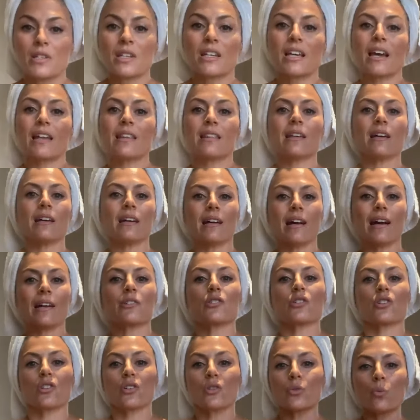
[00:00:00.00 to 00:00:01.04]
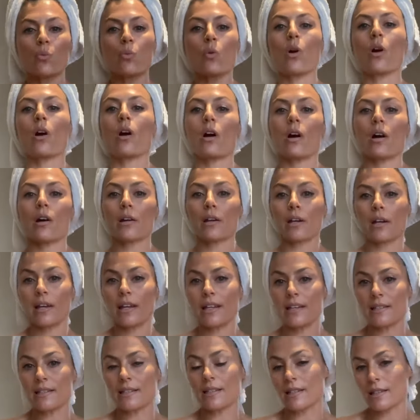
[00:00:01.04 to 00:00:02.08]
together and just work
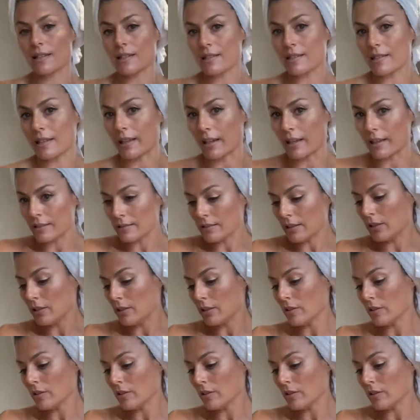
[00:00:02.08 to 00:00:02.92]
into the skin.